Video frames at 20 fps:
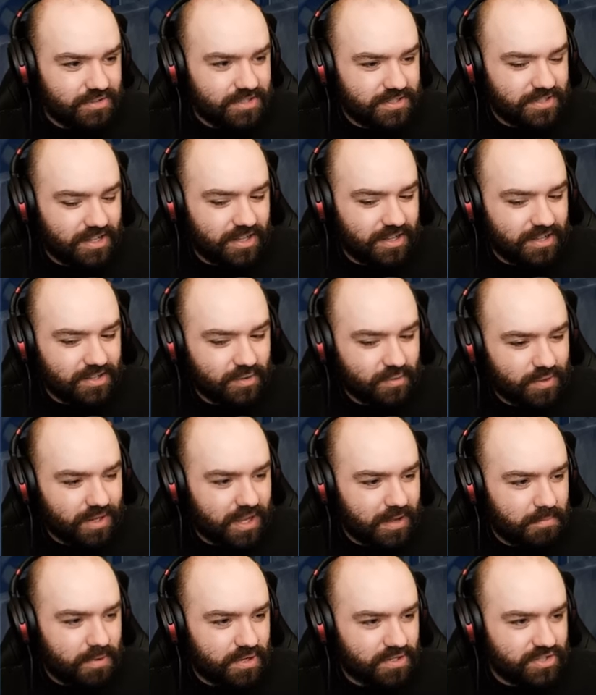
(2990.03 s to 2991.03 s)
To, I don't want
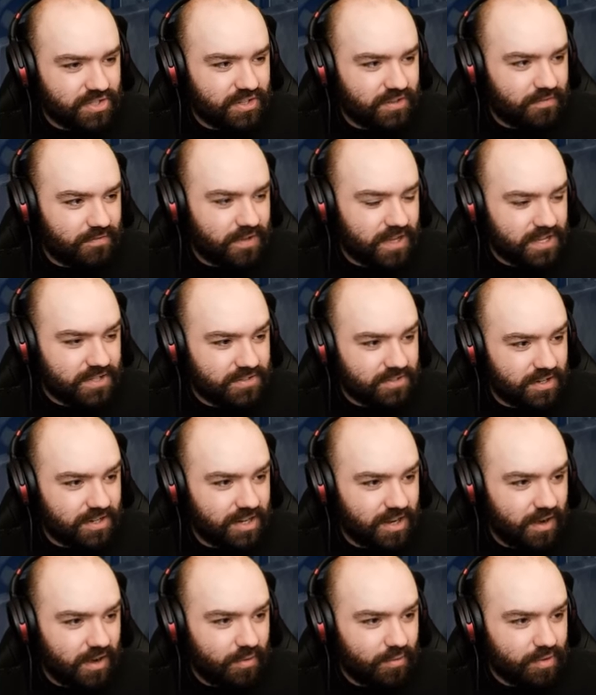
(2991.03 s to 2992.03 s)
to get punched in the face
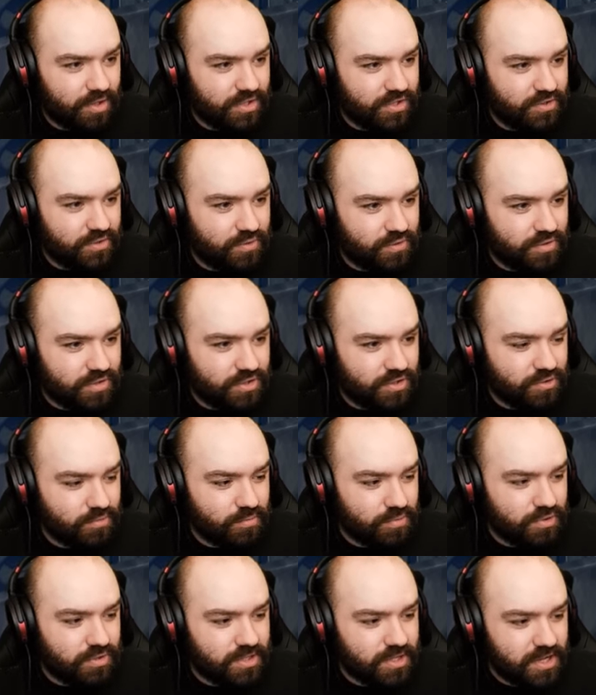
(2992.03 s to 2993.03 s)
right now. I want to talk to you
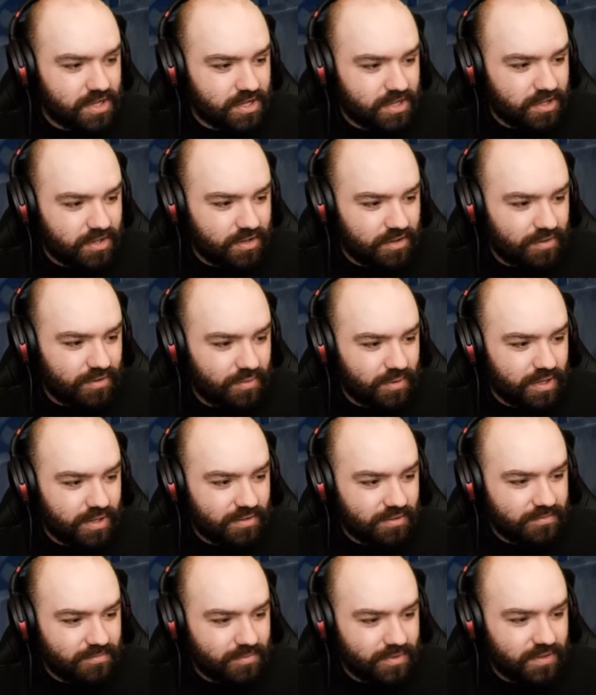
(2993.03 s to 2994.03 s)
more.
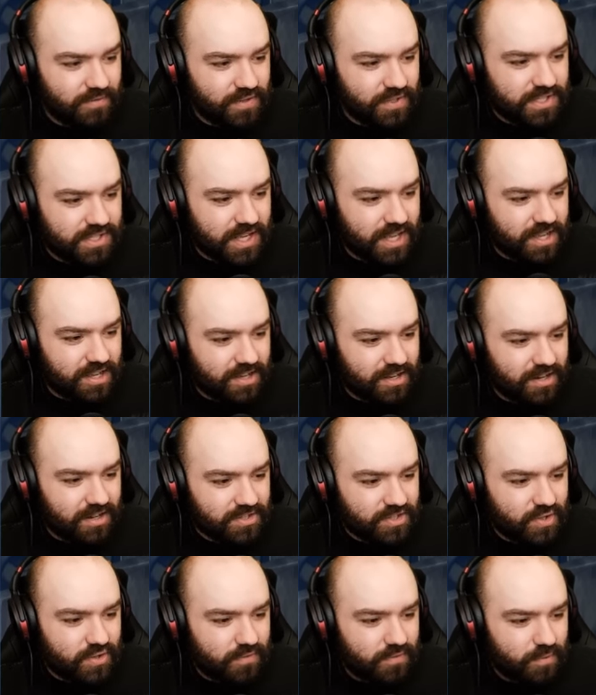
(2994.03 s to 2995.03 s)
Well, whatever you say. Can I
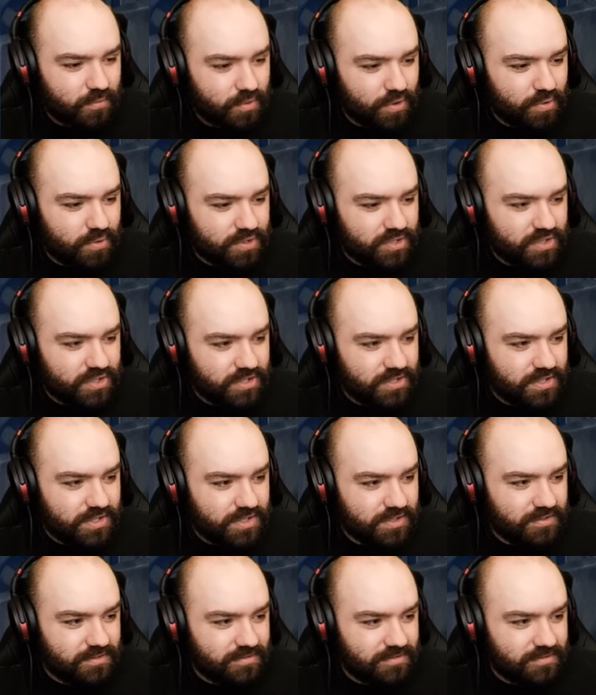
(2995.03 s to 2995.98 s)
ask you a few more questions?